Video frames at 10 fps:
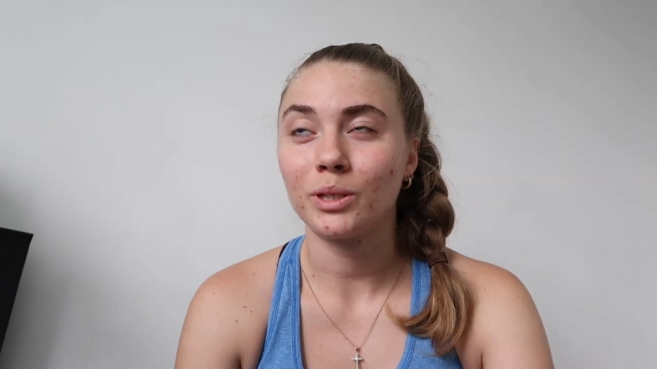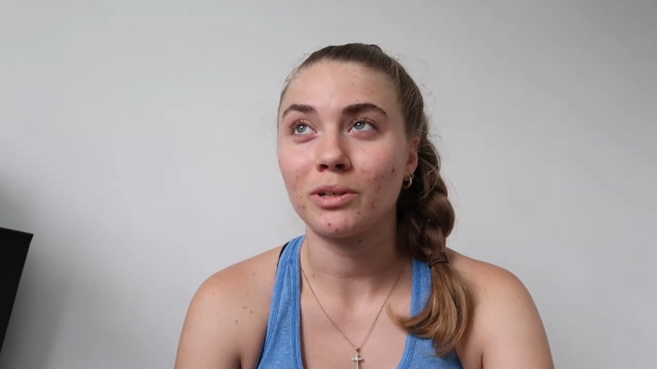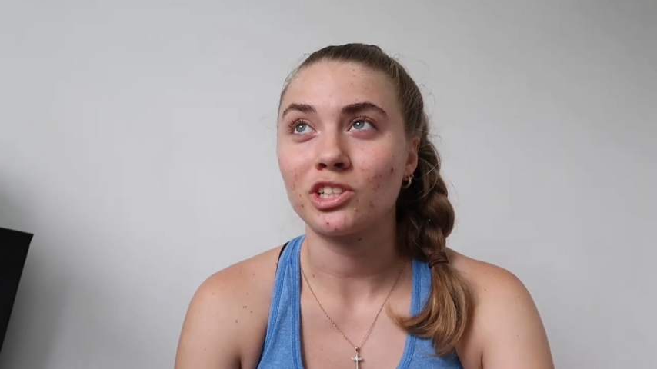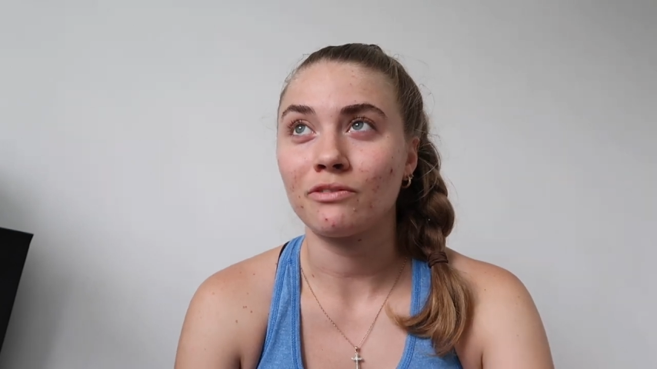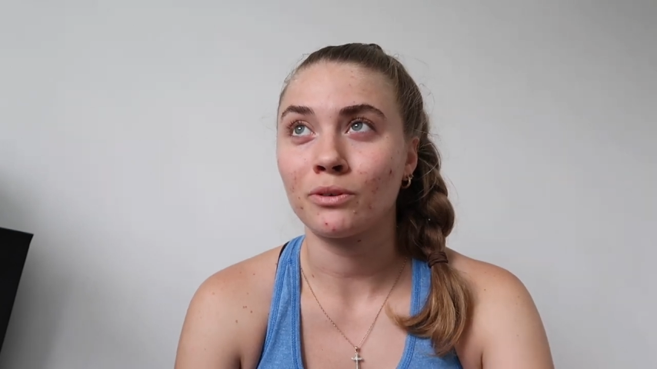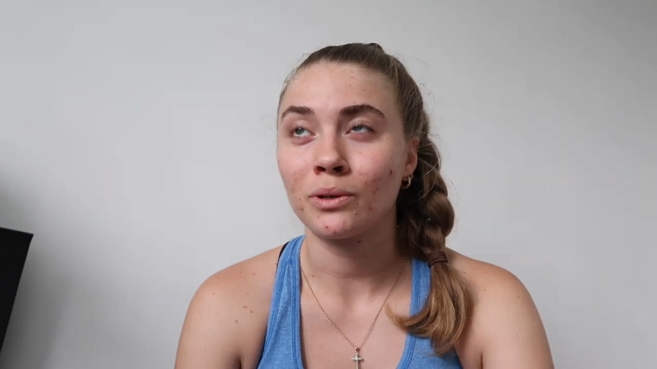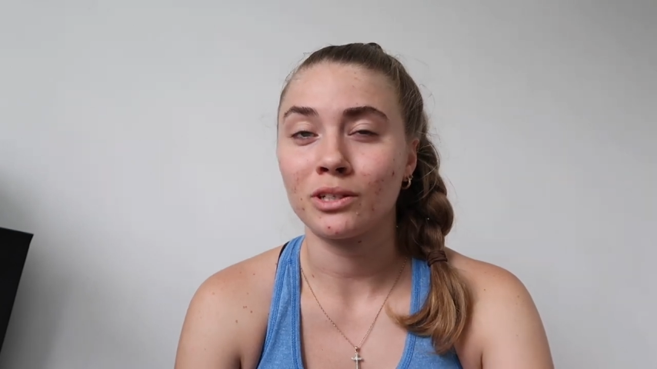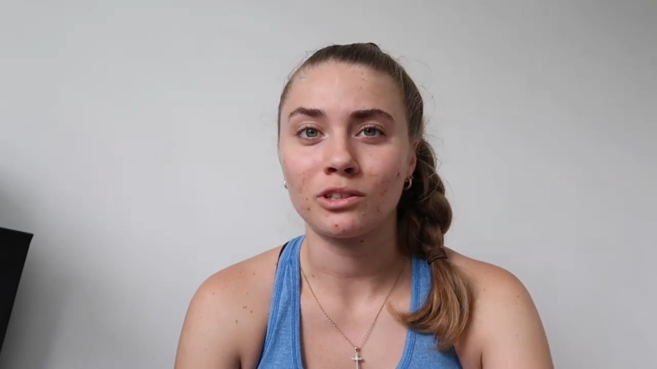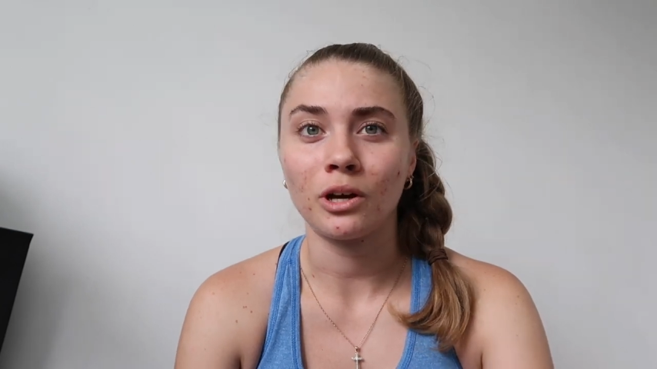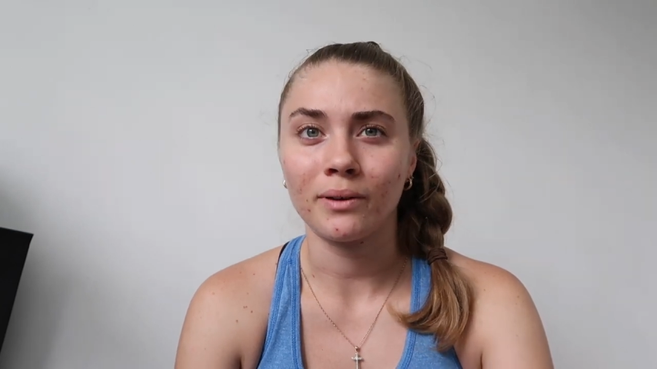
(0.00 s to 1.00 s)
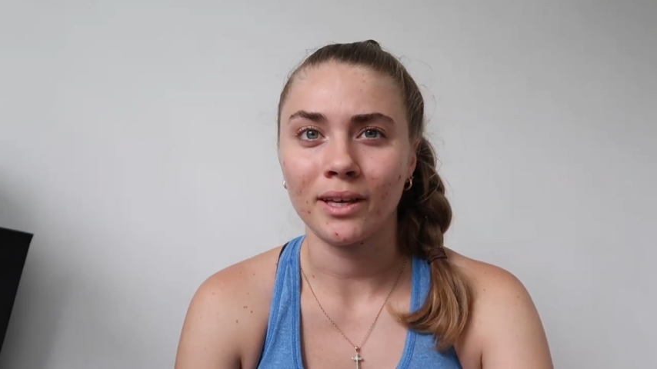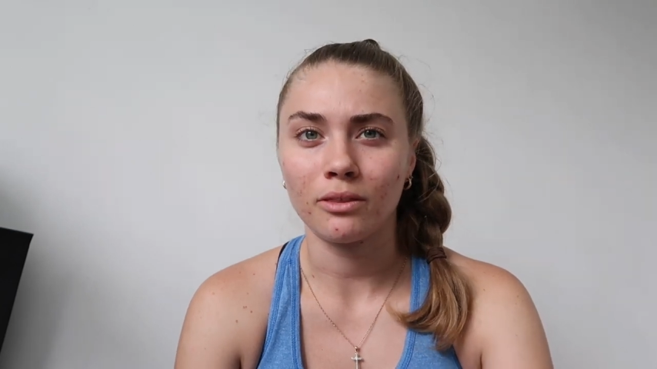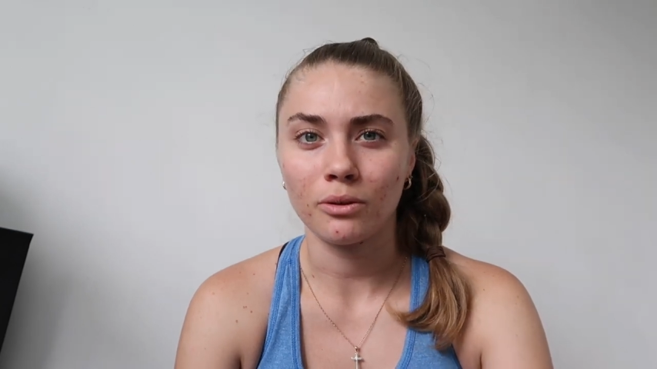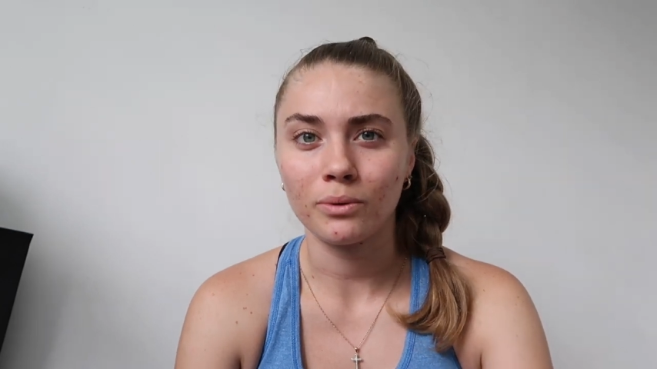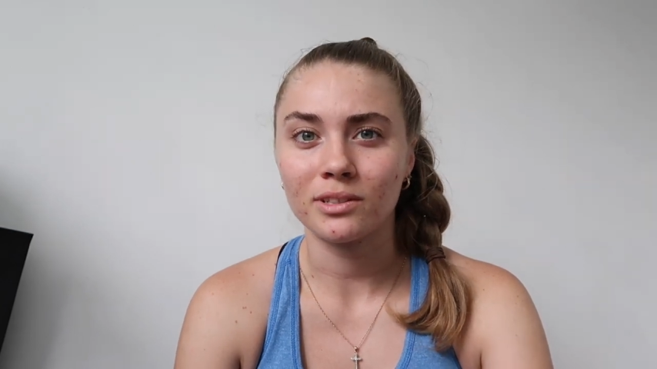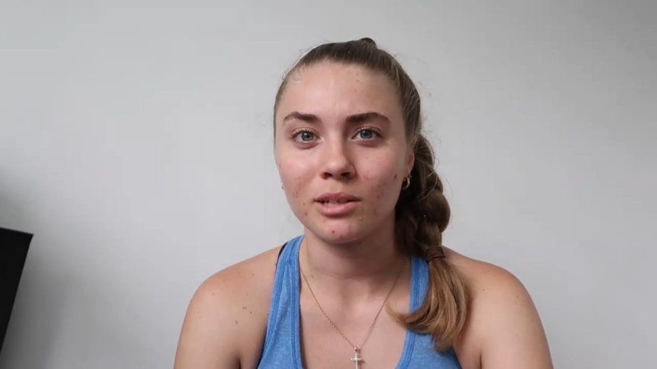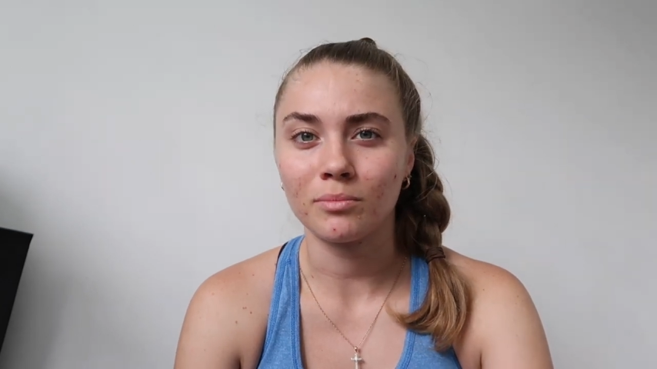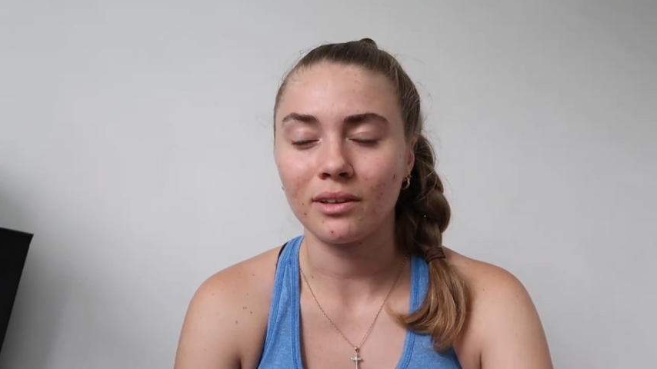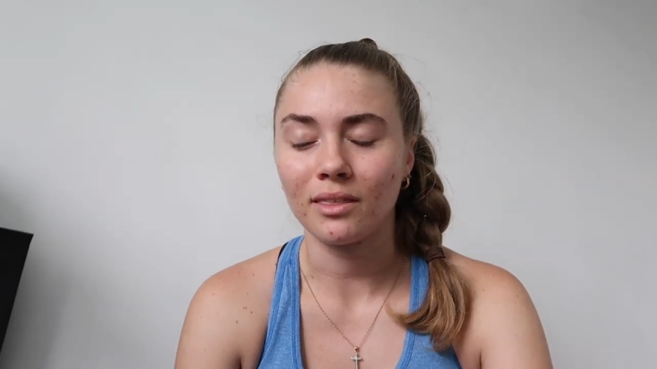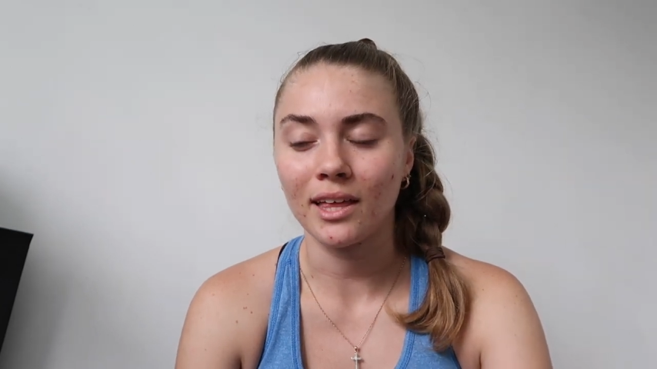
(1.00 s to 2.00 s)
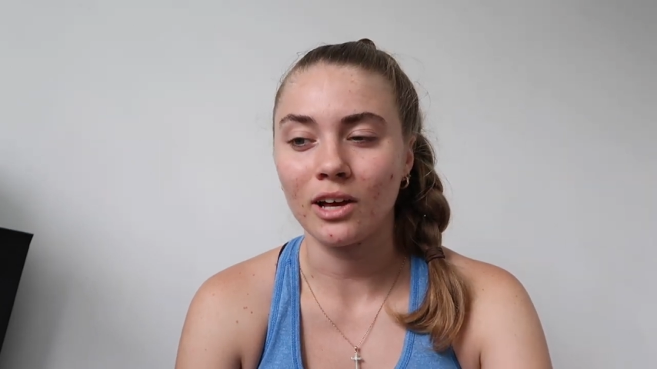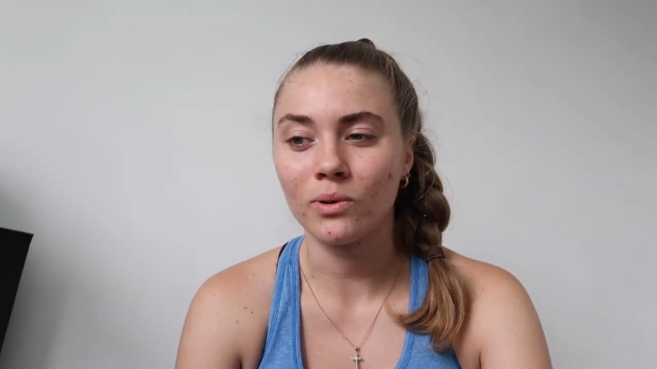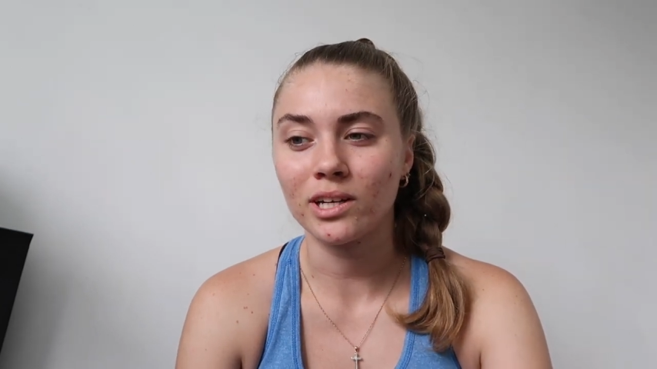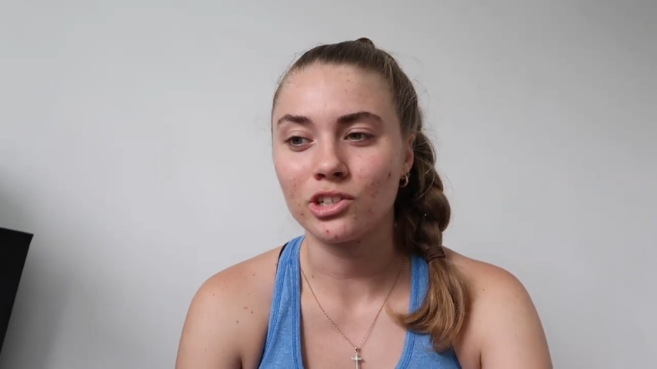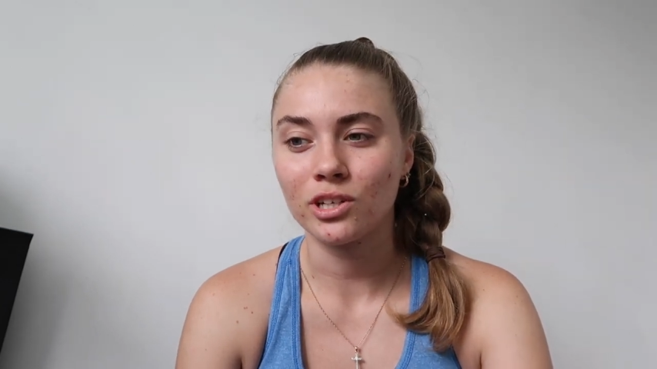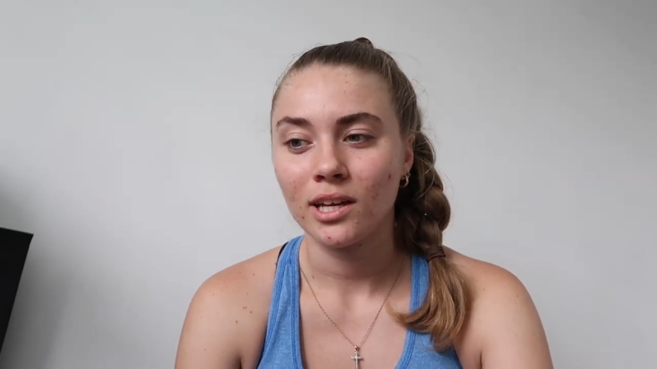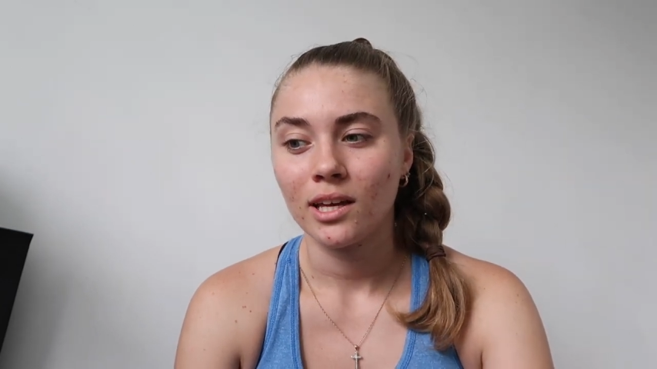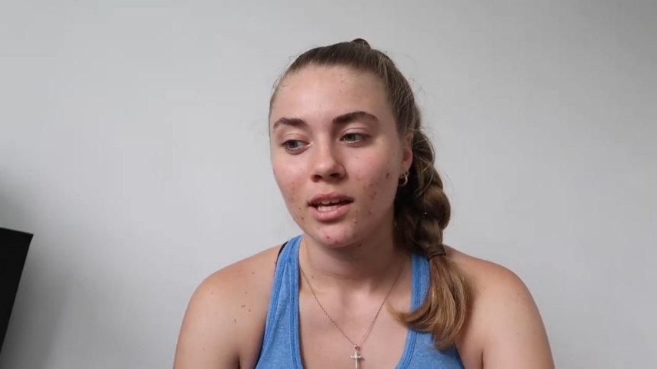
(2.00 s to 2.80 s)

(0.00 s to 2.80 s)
Pretty much everyone is going through a similar thing which